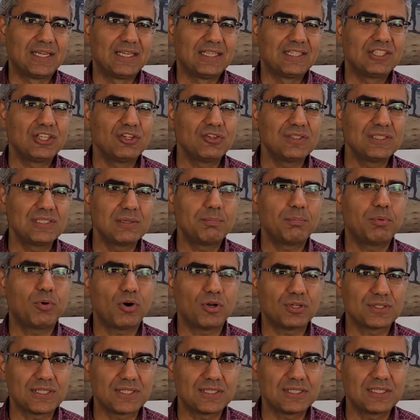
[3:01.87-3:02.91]
there is a
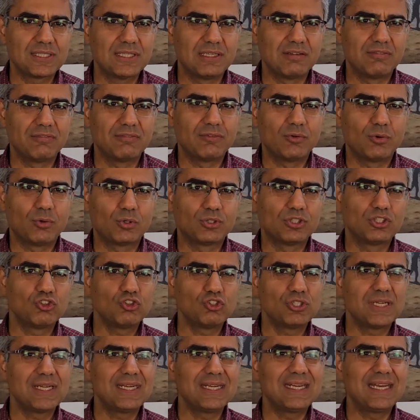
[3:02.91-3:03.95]
positive or there is
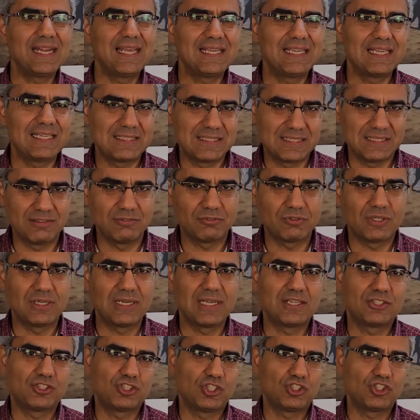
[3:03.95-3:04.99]
a negative
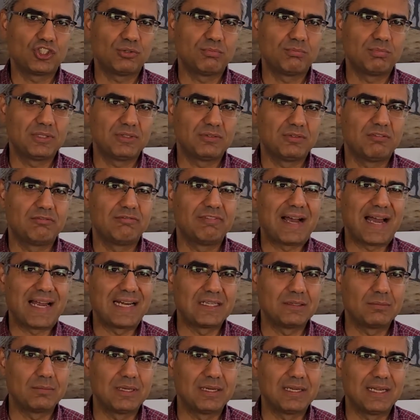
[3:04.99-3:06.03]
relationship between
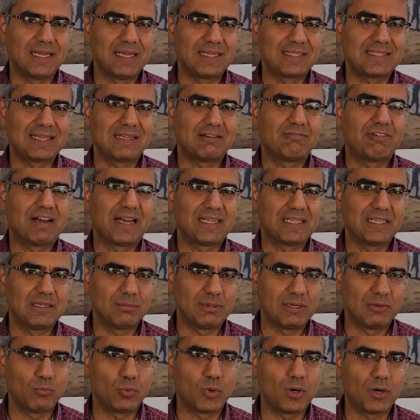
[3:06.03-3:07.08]
variable x and
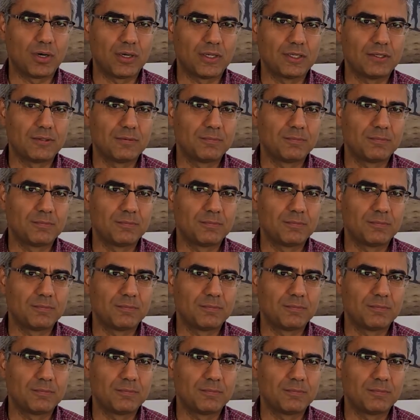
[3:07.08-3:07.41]
variable y?